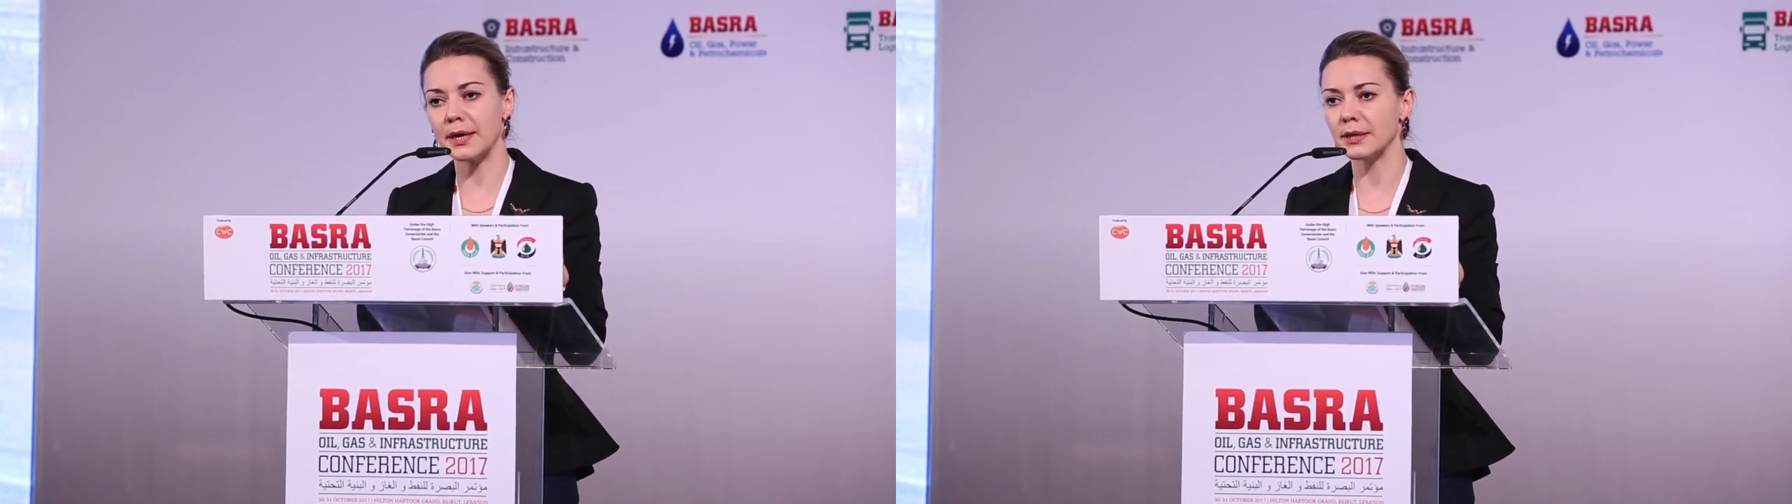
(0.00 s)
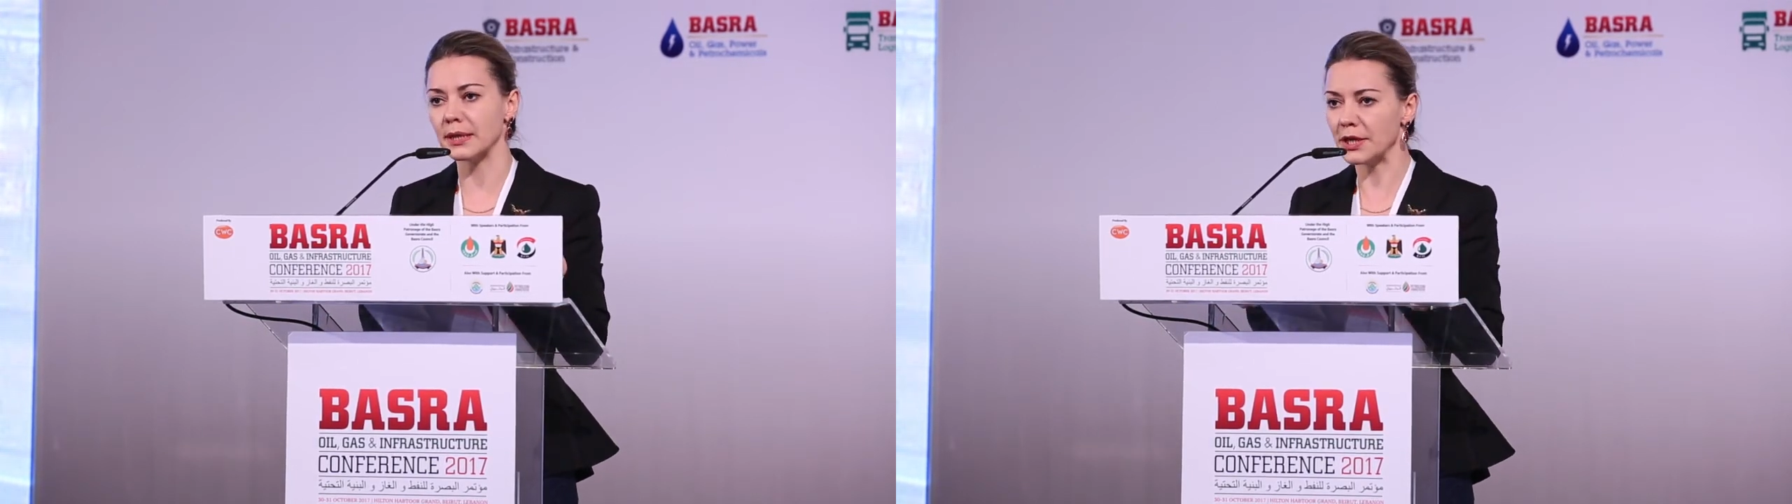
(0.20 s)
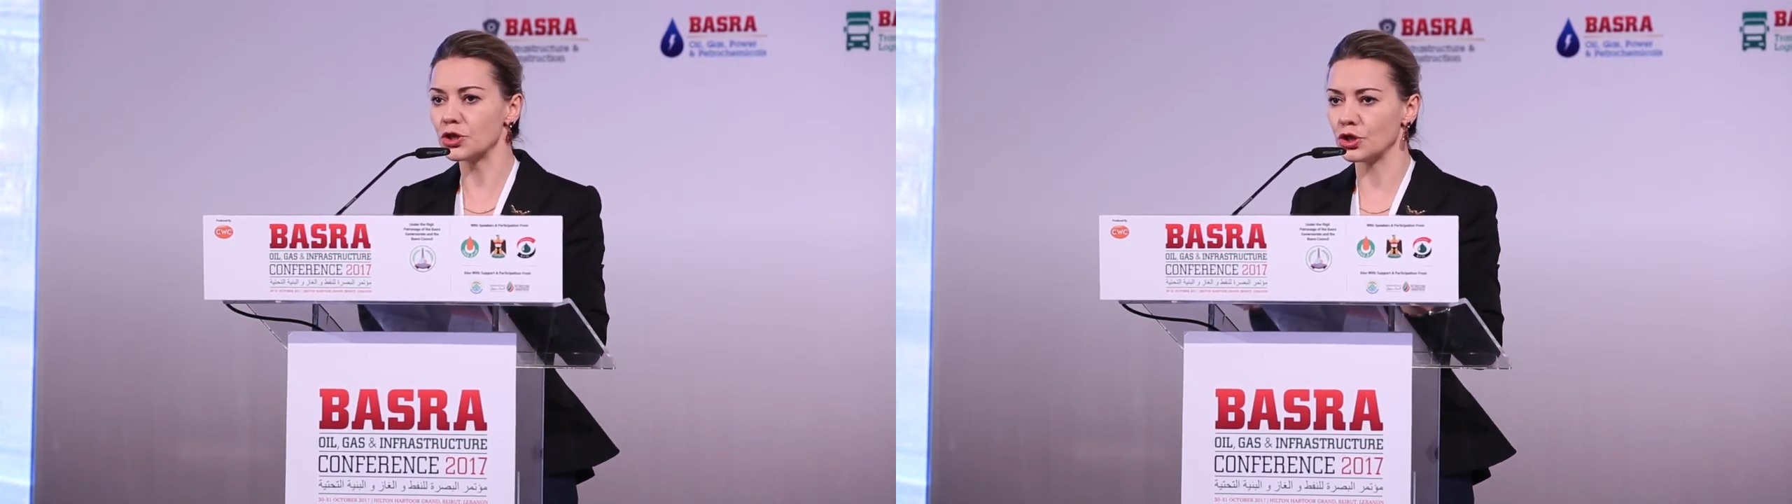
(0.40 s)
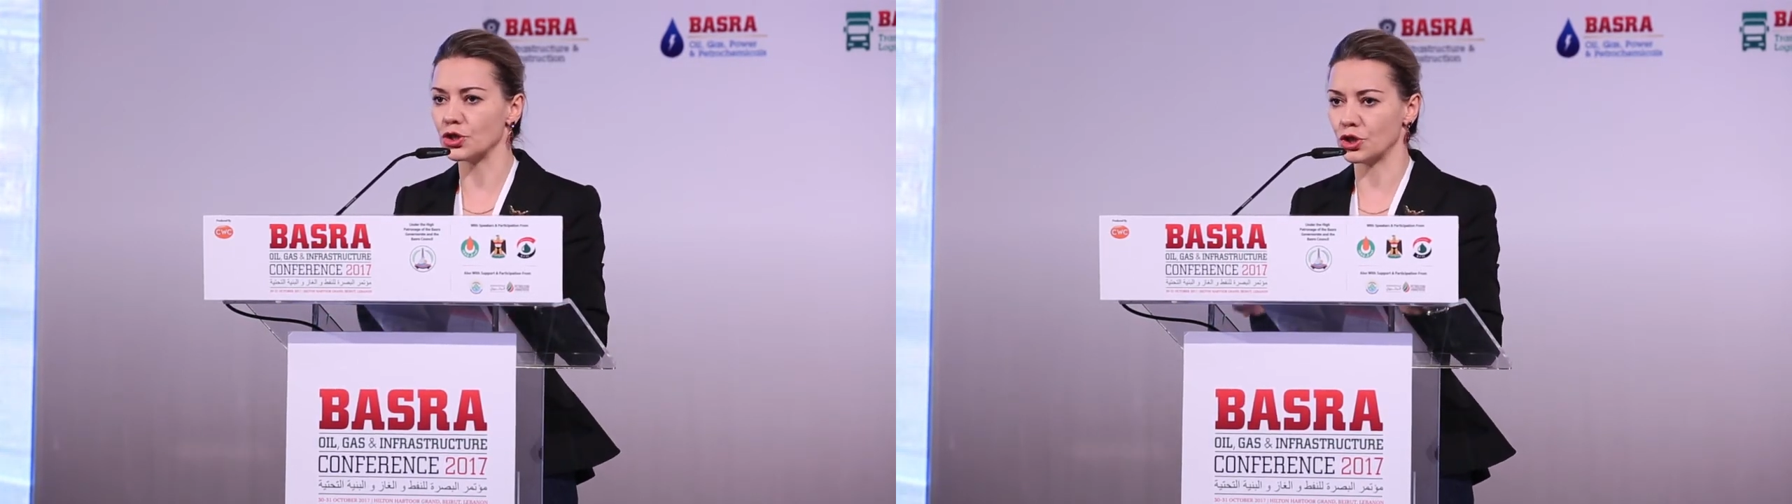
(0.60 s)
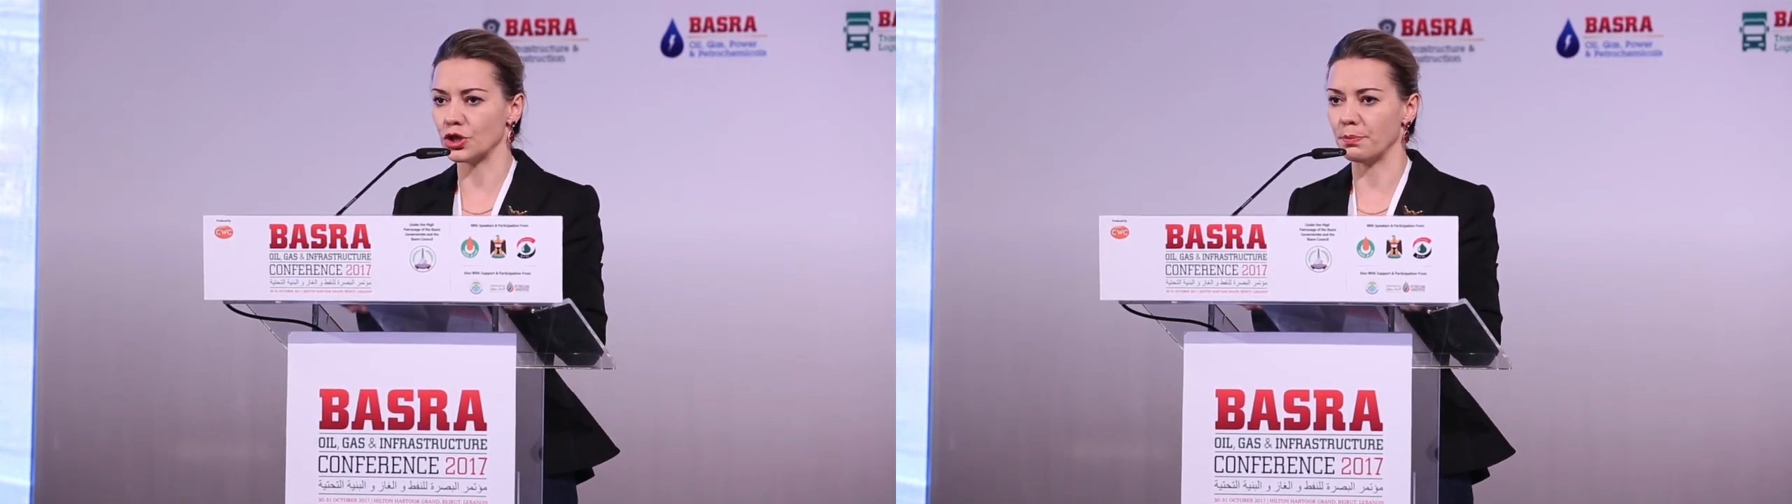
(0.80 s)

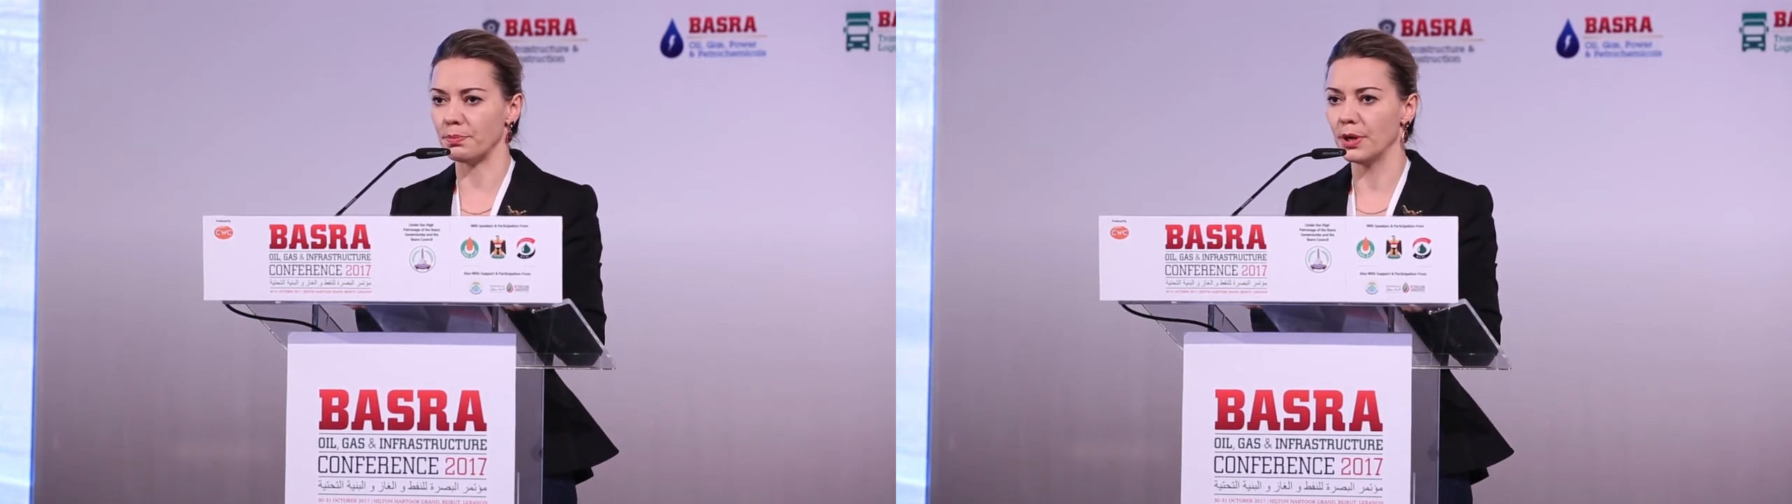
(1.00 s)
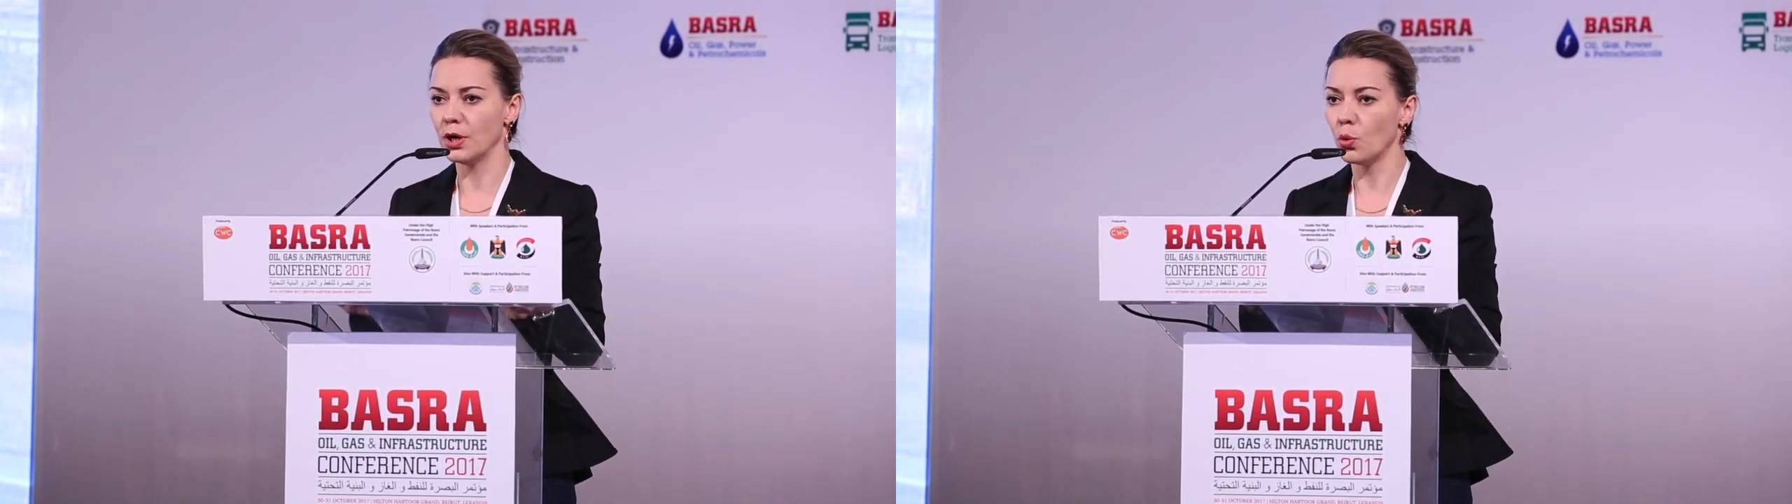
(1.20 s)
relationship,